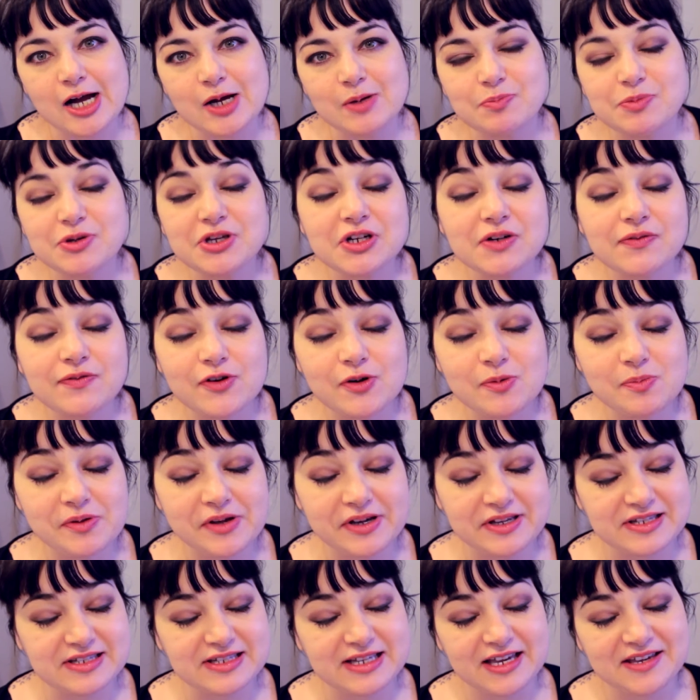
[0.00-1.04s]
beautiful
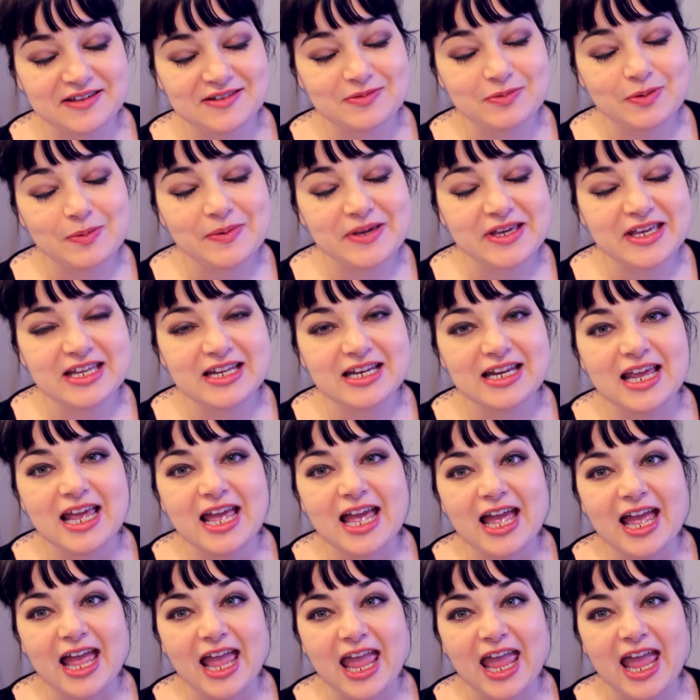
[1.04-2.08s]
plus-size women
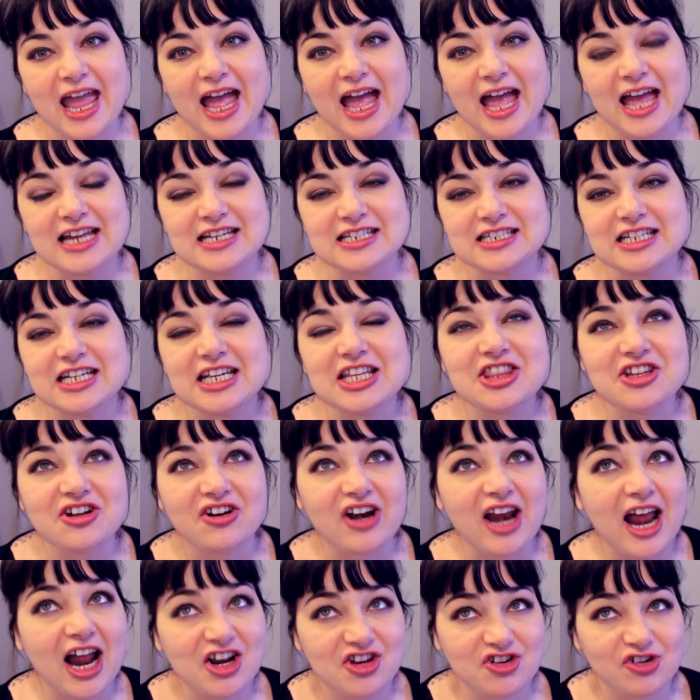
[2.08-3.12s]
and in their
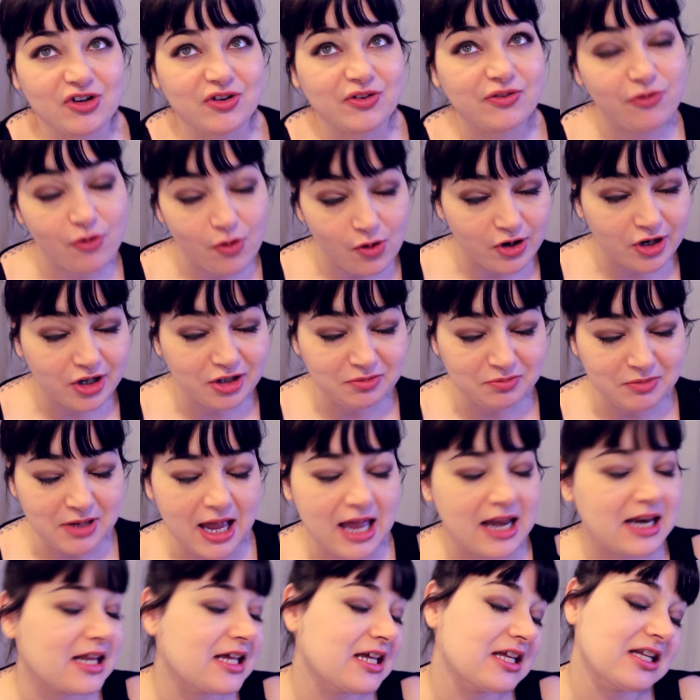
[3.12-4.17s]
natural form,
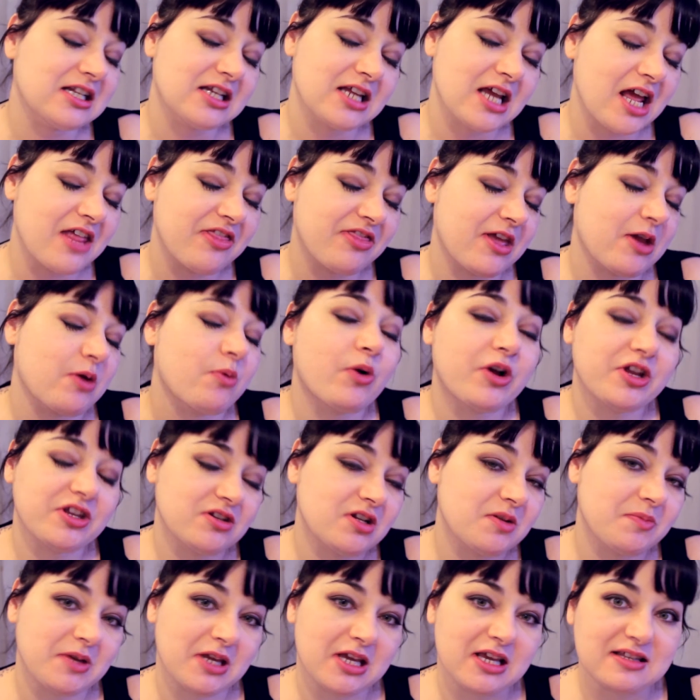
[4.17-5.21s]
and they want you
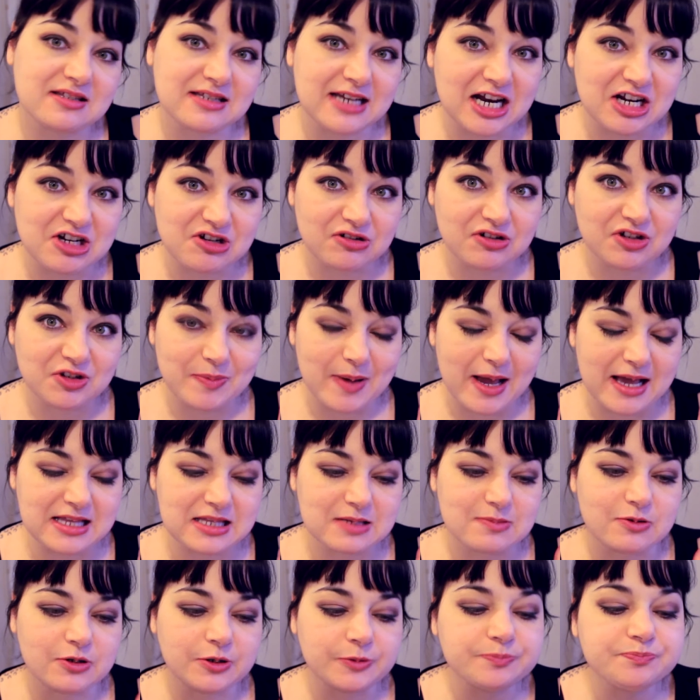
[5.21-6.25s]
to be as natural as
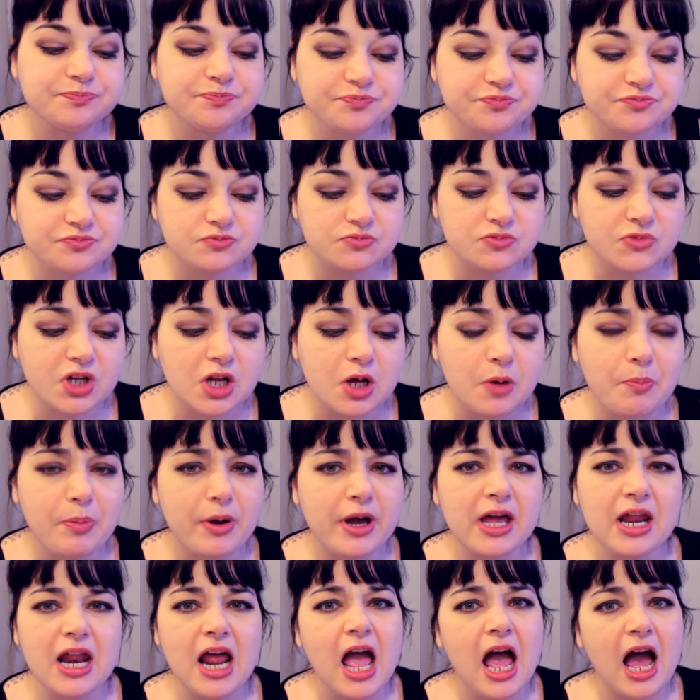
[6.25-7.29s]
possible.
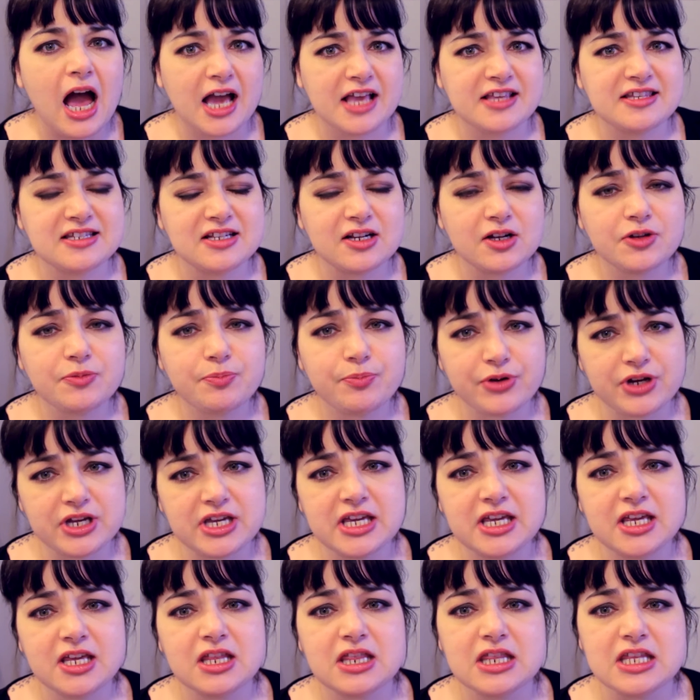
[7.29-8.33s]
But I still
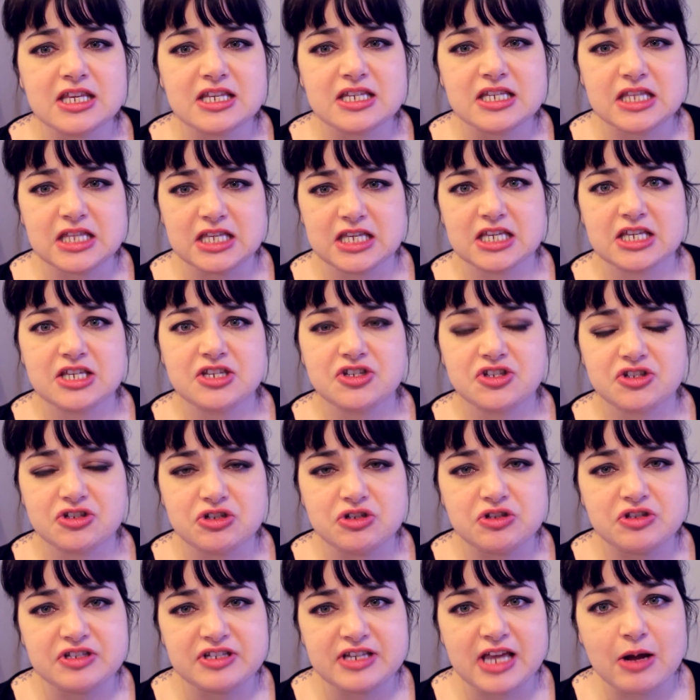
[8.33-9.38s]
bring these things
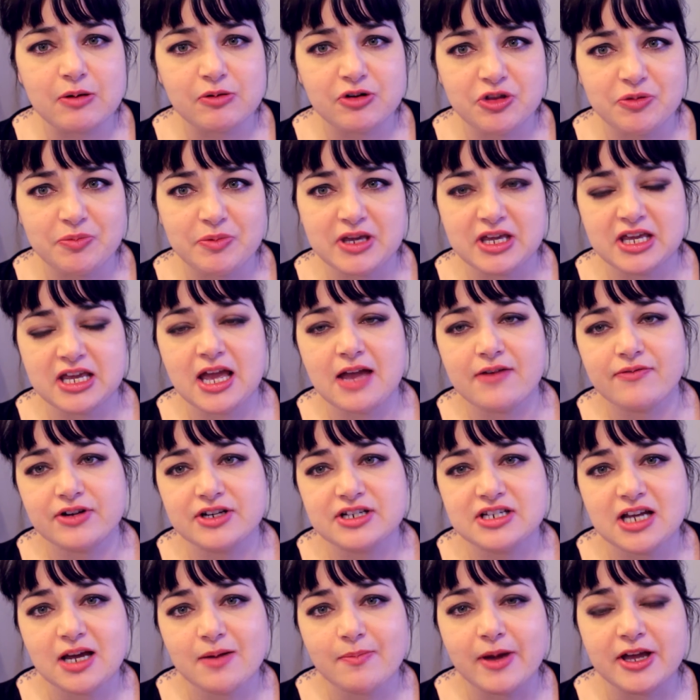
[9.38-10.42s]
to the set with me every
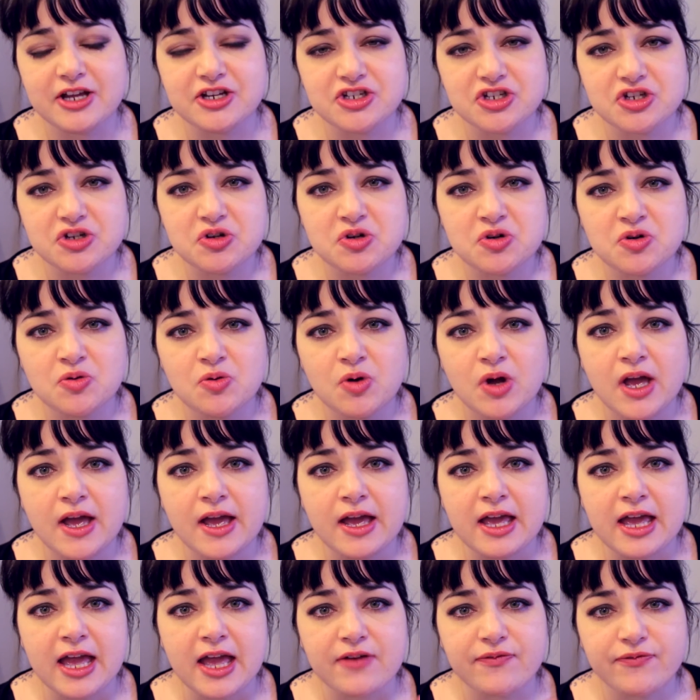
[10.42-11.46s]
time I do
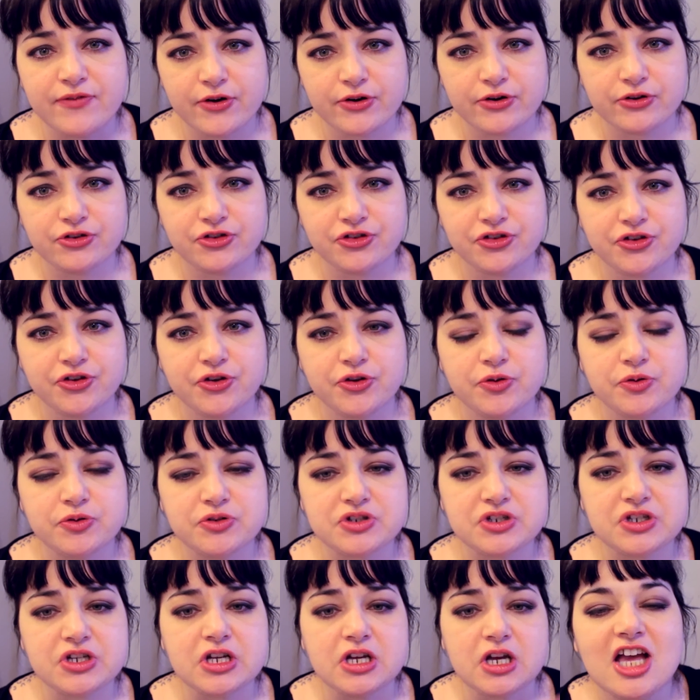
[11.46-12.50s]
a photo
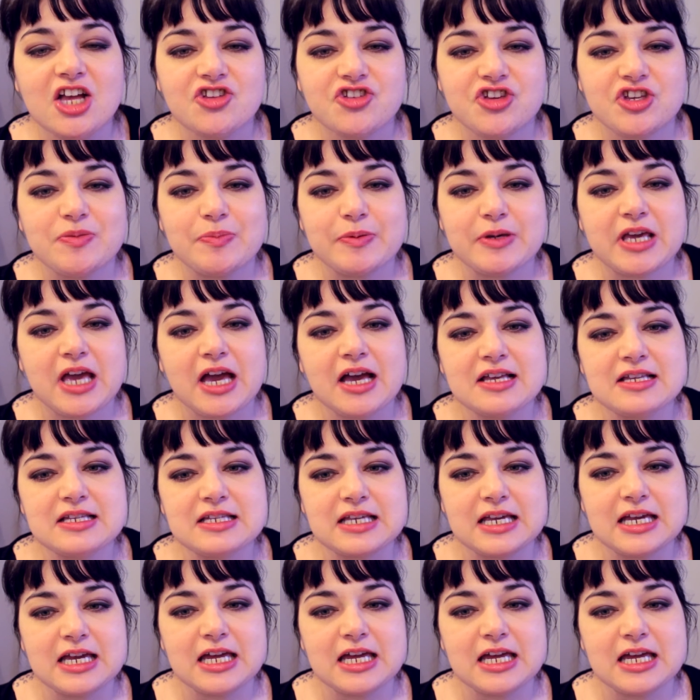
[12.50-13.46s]
shoot, just because